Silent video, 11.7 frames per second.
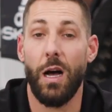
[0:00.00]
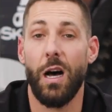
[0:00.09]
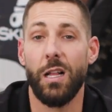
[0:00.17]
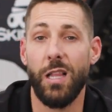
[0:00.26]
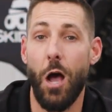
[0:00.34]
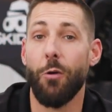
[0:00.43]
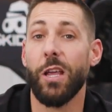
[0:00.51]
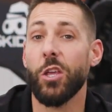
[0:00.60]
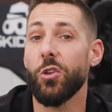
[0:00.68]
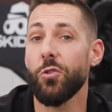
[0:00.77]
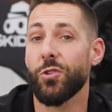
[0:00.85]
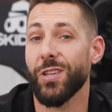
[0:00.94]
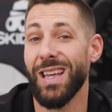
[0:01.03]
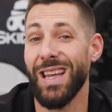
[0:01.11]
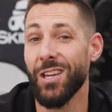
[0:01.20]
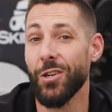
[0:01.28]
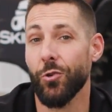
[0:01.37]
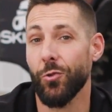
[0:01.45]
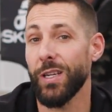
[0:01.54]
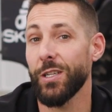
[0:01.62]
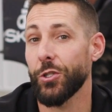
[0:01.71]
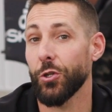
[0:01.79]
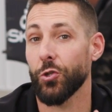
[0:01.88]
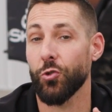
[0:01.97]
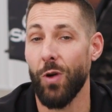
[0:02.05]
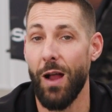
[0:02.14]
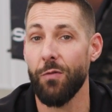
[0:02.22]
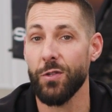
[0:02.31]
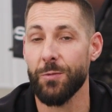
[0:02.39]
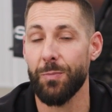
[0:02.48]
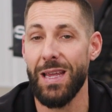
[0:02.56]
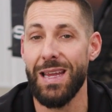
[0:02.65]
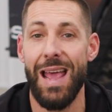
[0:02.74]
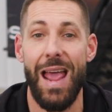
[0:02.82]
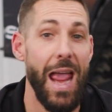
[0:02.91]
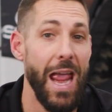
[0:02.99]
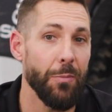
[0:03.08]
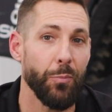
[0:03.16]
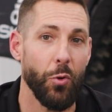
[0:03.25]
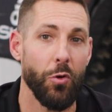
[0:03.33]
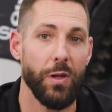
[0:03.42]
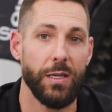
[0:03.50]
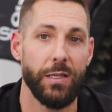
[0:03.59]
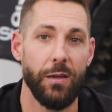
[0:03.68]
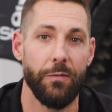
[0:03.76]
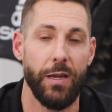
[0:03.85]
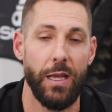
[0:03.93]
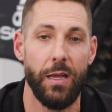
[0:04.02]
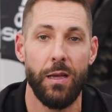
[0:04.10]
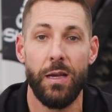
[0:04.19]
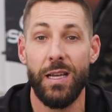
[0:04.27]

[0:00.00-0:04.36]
allowing you to increase your travel speed and productivity,